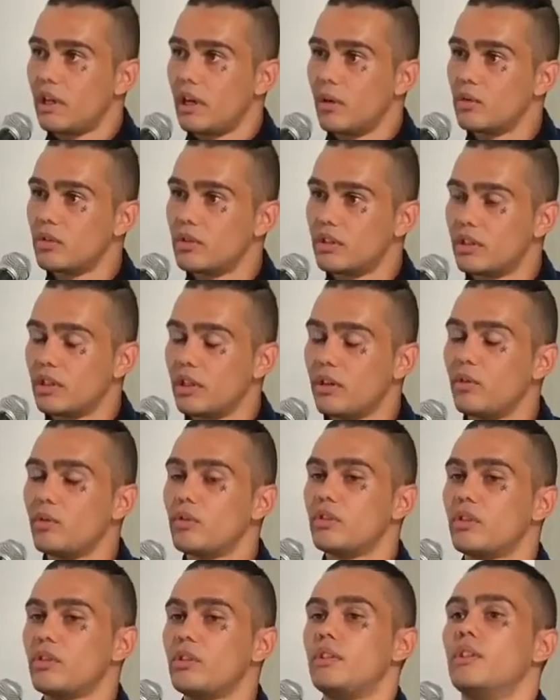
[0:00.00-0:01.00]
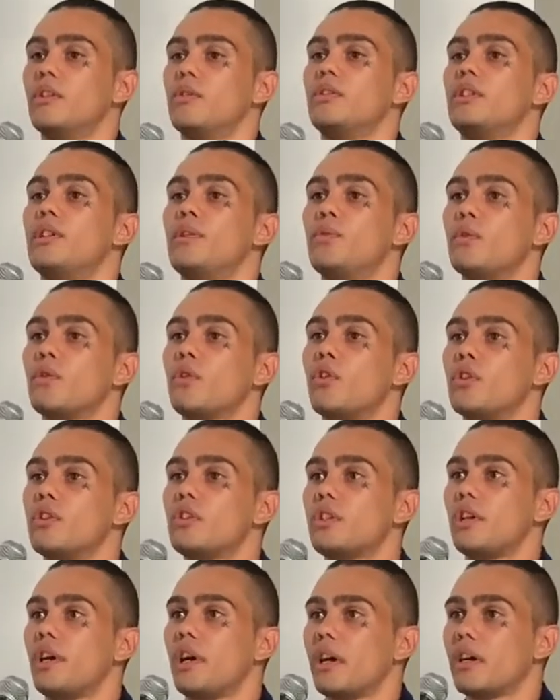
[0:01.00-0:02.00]
It was different
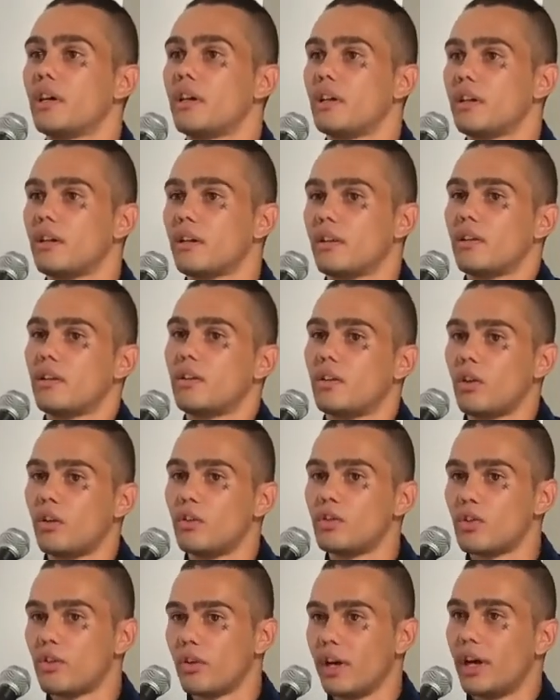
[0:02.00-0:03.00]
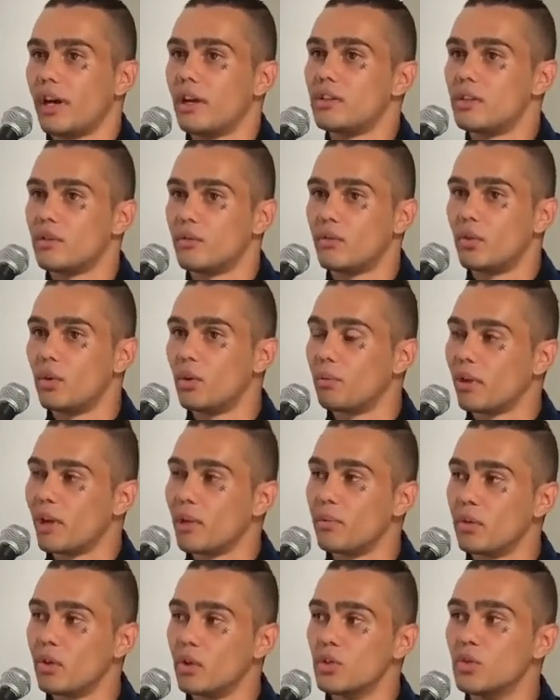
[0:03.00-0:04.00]
because like those crowds are full of
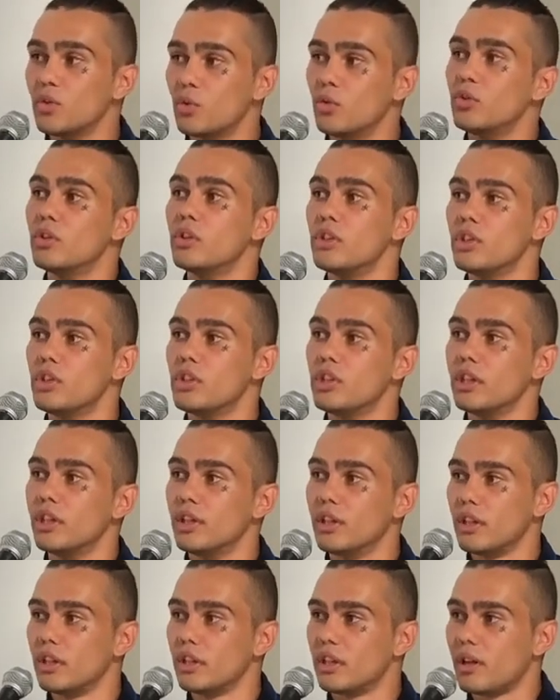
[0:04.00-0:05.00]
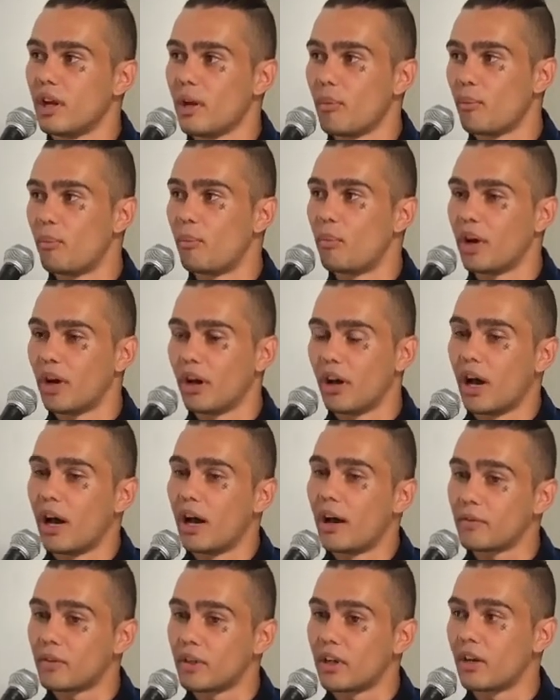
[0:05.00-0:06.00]
people in suits and shit. But
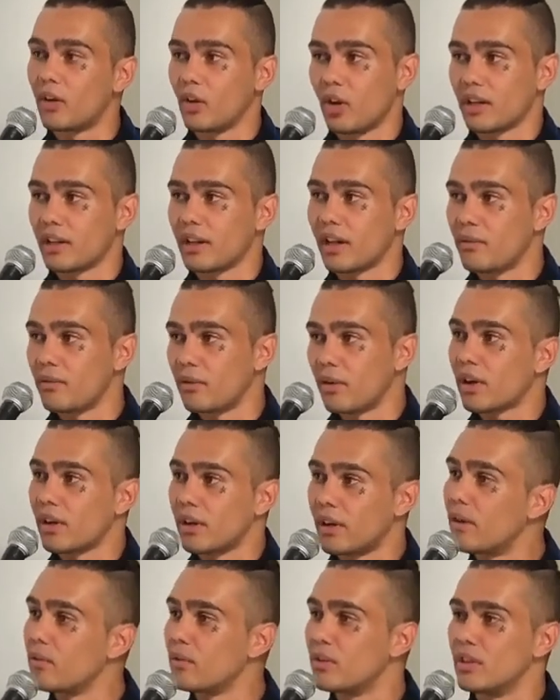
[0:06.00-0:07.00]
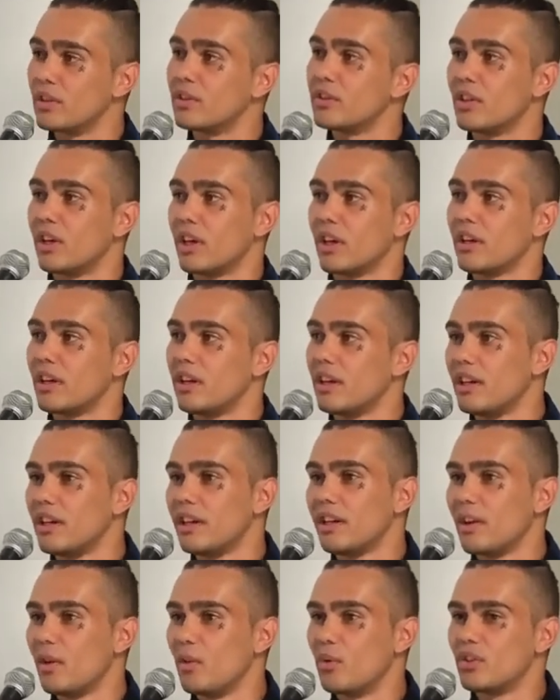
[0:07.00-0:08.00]
after, like, they fucking loved us. Like
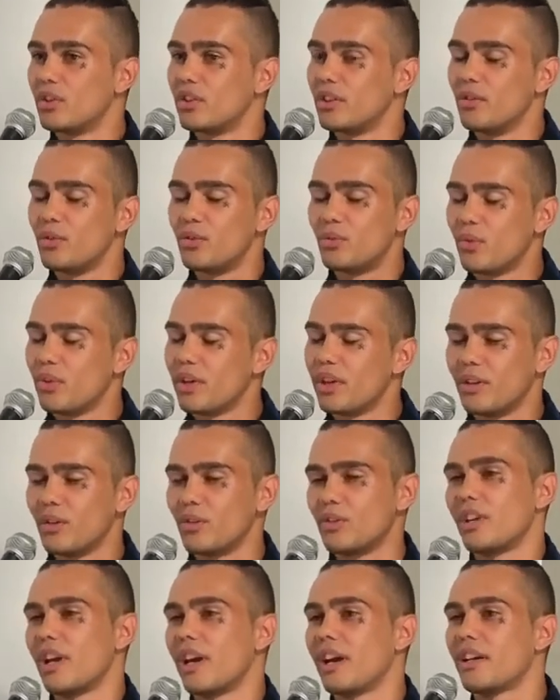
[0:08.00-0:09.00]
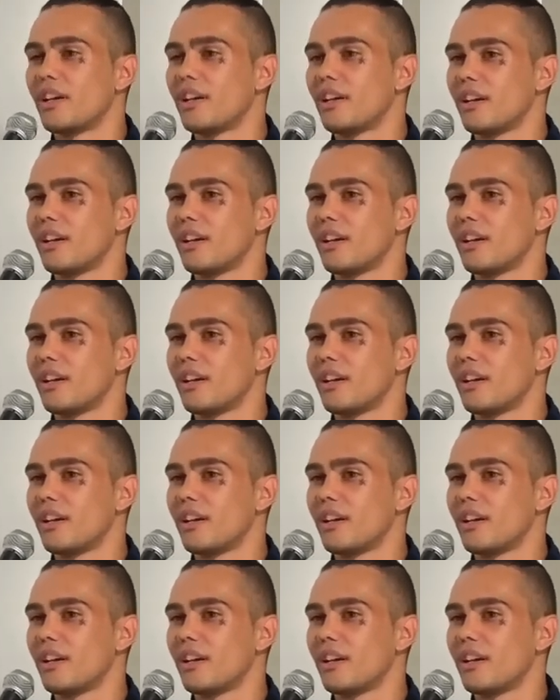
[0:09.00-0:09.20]
it was weird. It was like